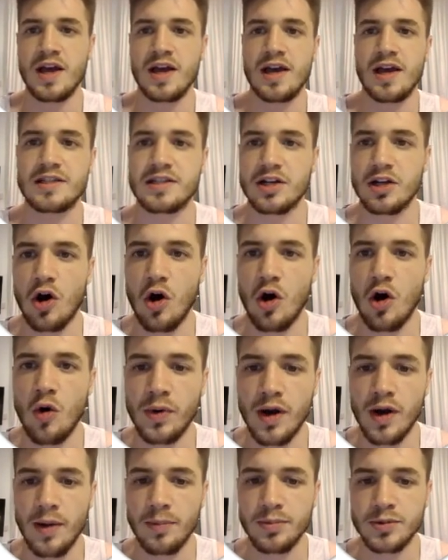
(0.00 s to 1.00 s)
it's going to
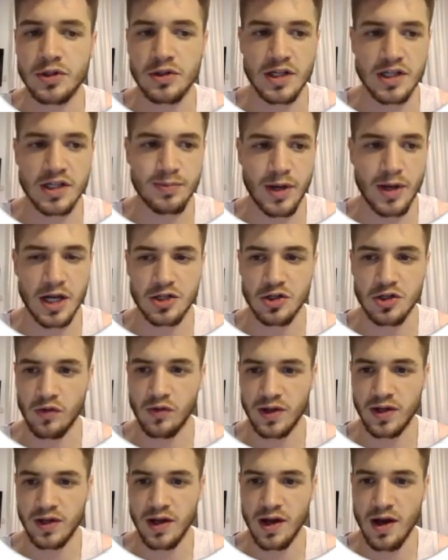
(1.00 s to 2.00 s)
open up to this page
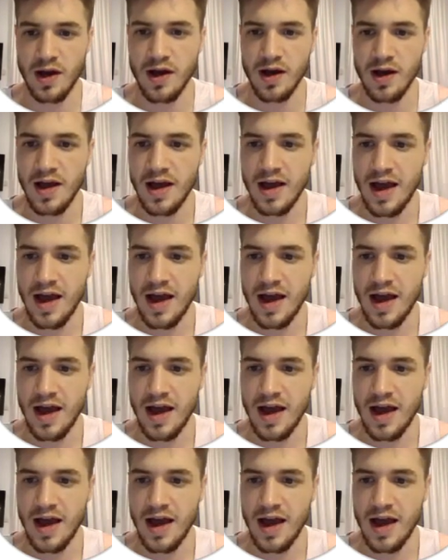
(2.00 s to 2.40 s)
over here.